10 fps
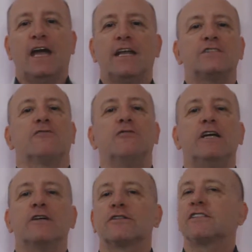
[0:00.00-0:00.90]
And as a
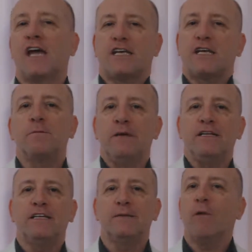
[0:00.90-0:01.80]
real psychic
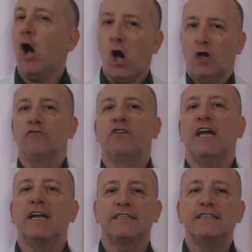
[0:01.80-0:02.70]
medium on
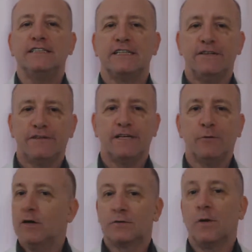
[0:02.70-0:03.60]
reality T V
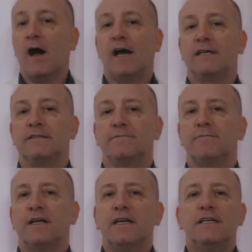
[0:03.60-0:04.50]
worldwide,
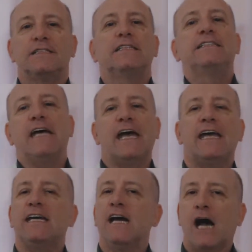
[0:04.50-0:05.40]

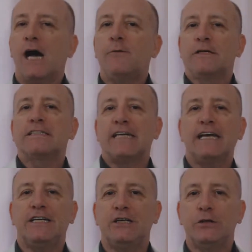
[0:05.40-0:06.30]
today I want to
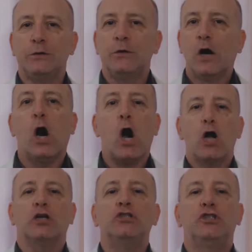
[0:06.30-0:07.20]
take you
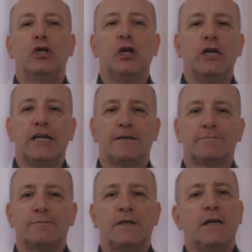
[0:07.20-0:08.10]
on a
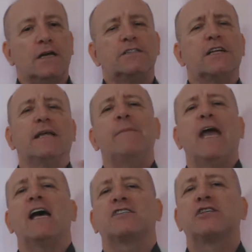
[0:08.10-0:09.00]
journey. So let
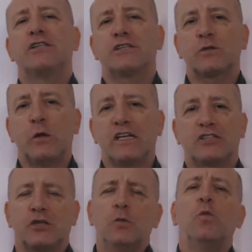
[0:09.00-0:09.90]
me ask you this
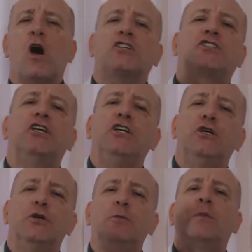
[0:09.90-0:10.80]
question. What do
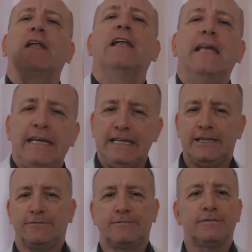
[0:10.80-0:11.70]
you
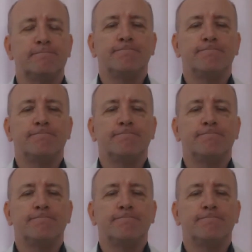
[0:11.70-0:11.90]
believe?